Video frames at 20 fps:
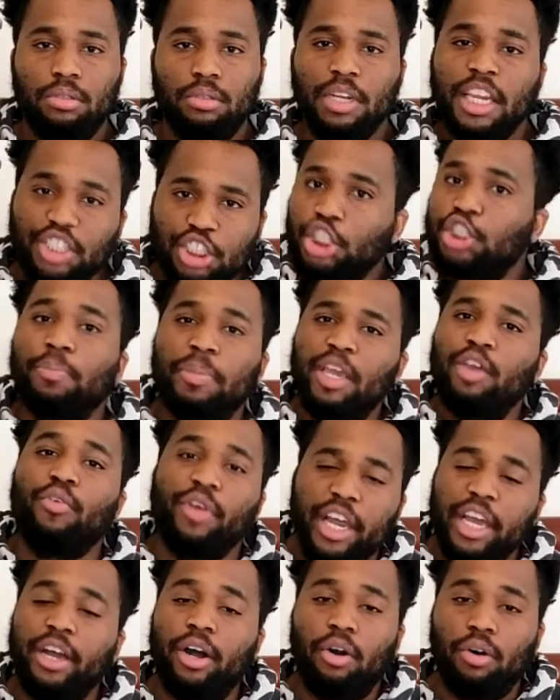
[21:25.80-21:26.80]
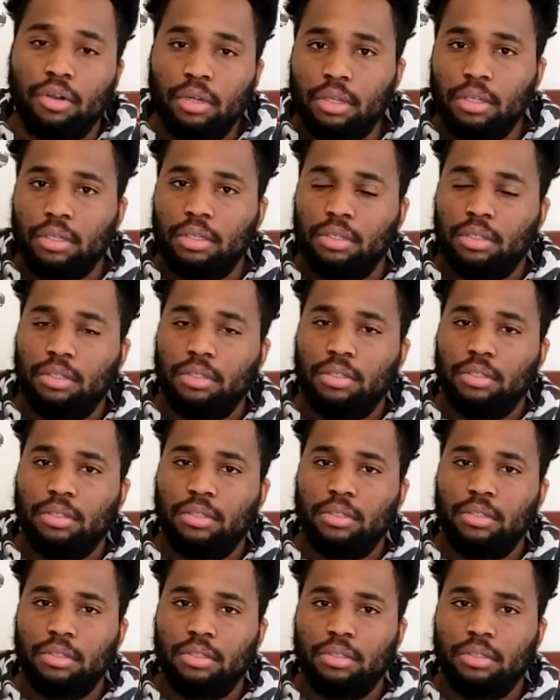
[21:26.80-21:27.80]
Let's just be real.
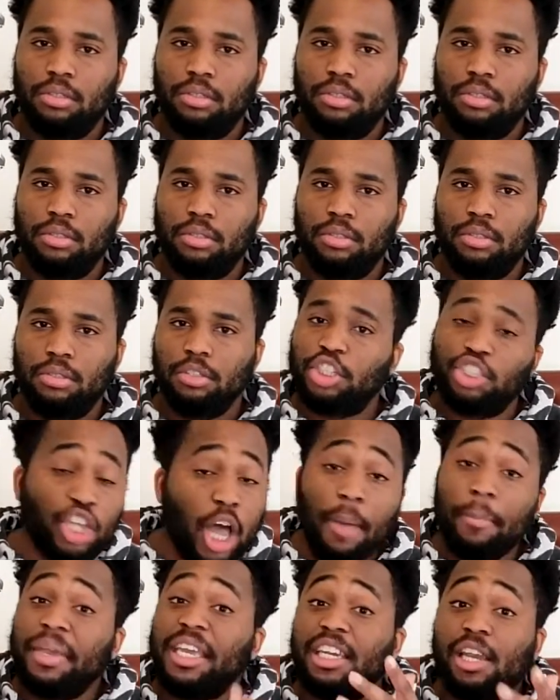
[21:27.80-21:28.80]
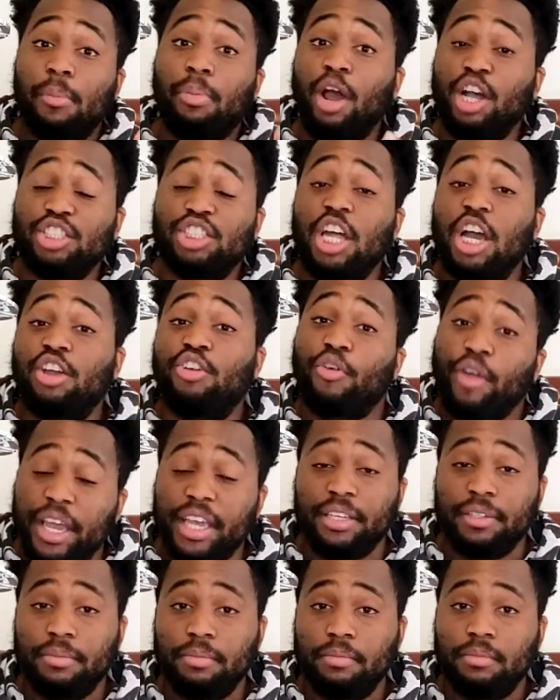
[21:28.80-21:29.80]
Does not mean LeBron's not
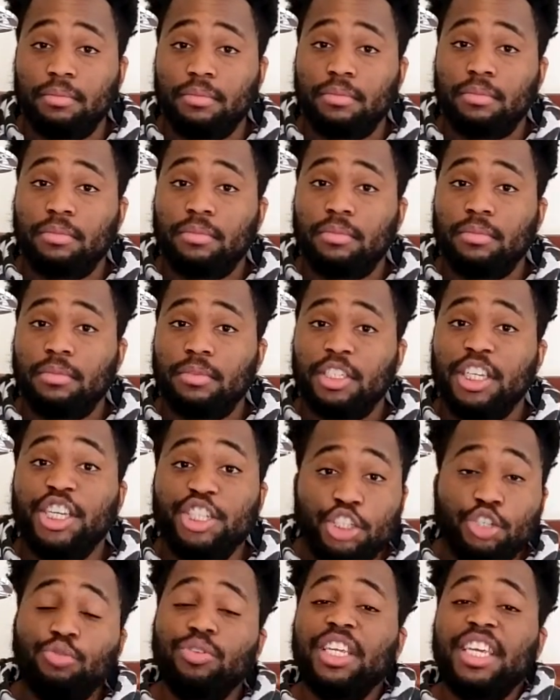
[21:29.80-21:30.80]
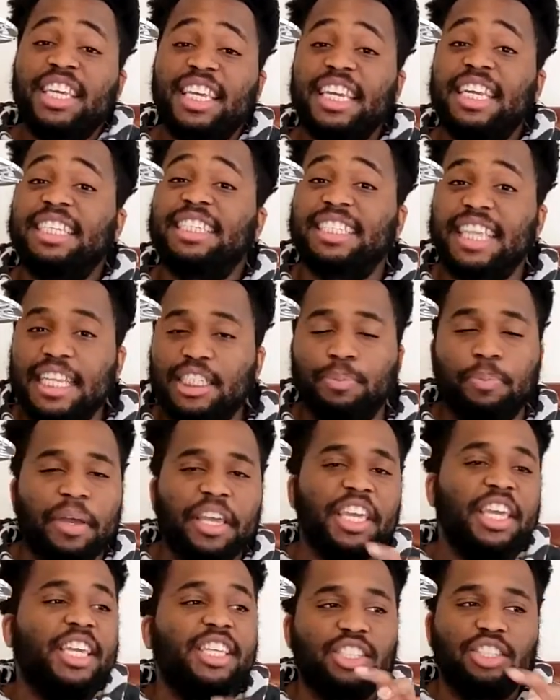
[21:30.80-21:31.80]
great. He's unique in its sense,
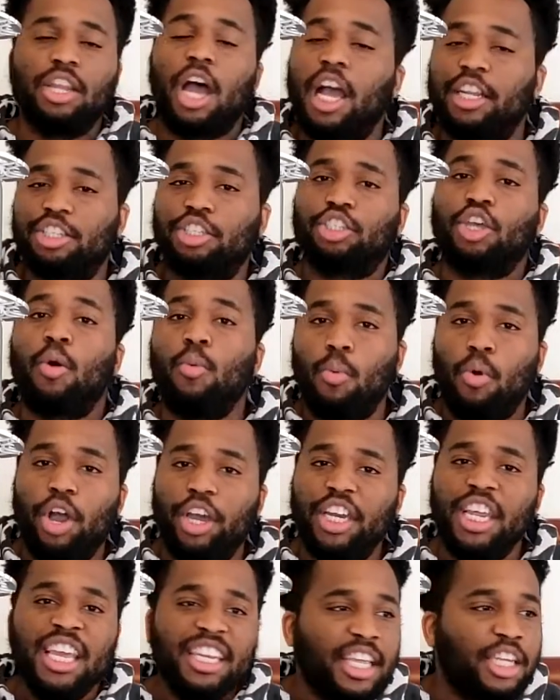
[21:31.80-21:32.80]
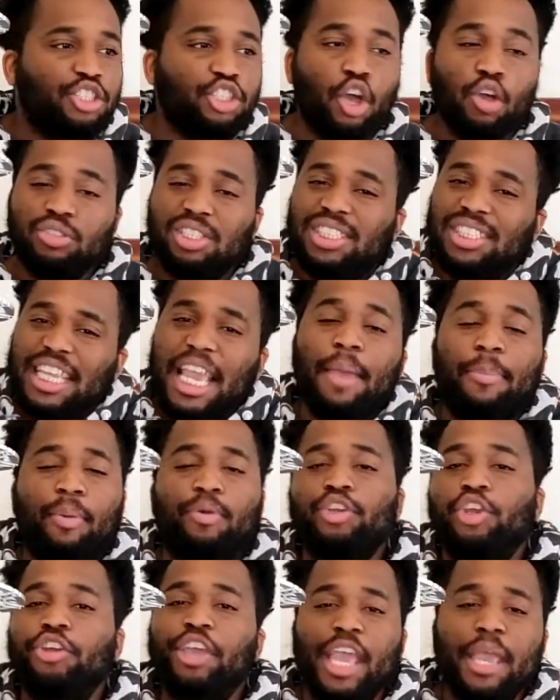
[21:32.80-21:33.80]
but he's not someone that y'all
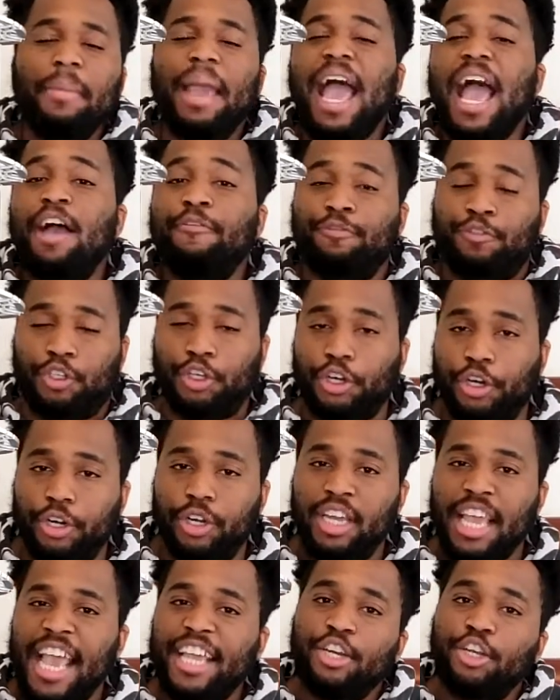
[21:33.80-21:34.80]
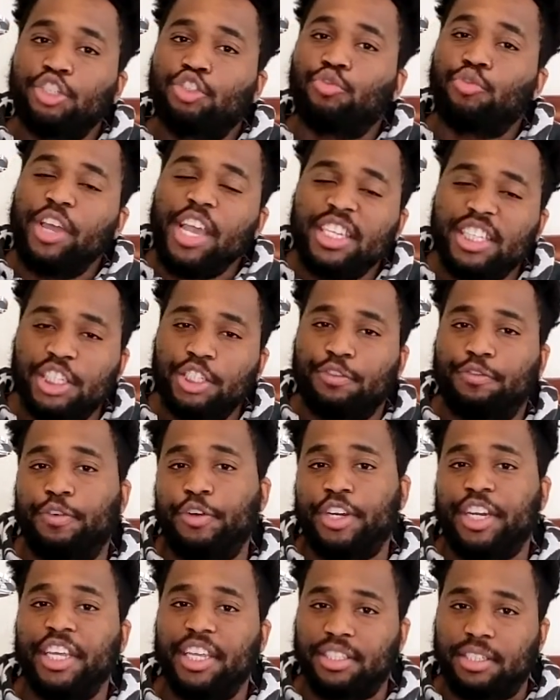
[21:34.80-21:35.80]
staple your game after. And there's reasons
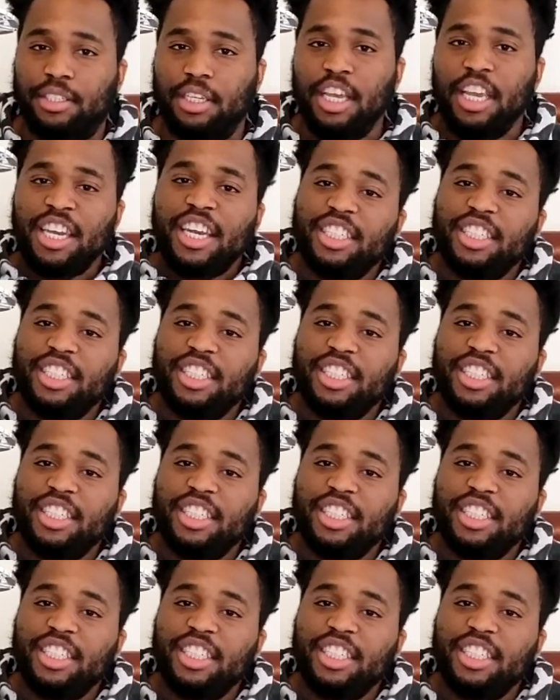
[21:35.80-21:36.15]
for this.